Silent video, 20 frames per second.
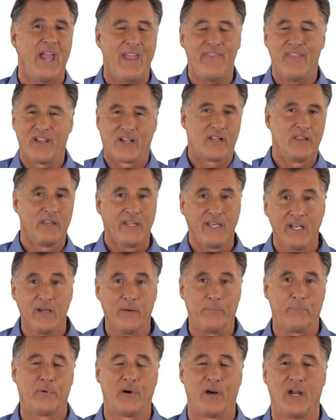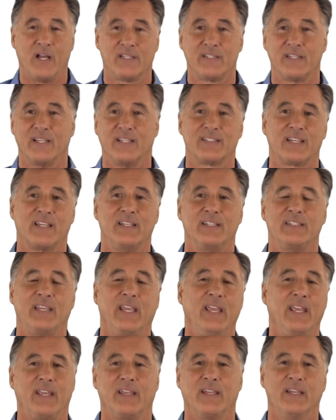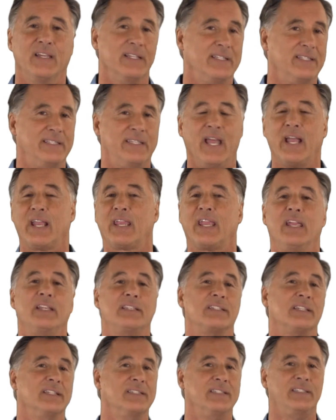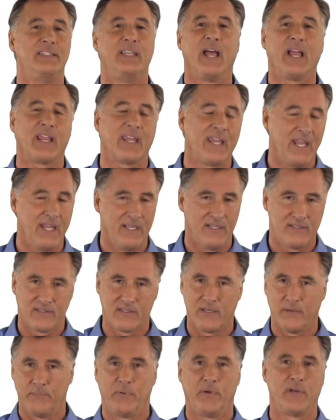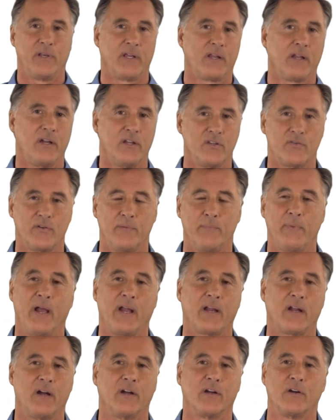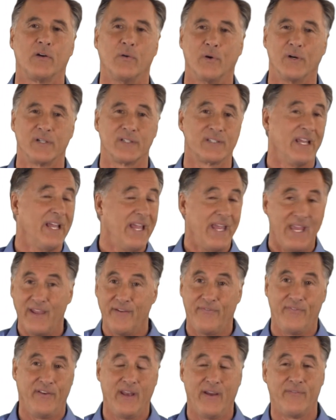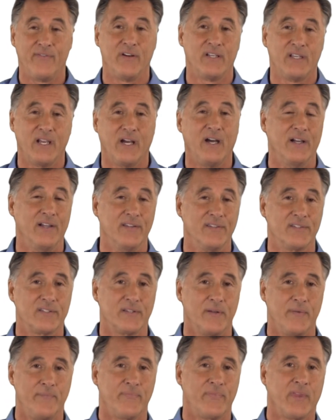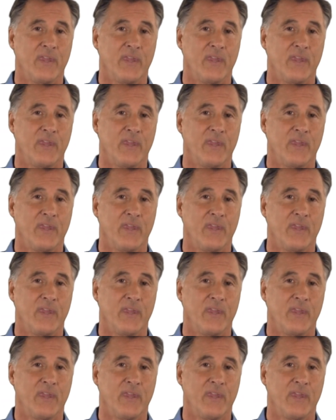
And the cleanup process can take decades and decades to put a country back on course, if it ever does.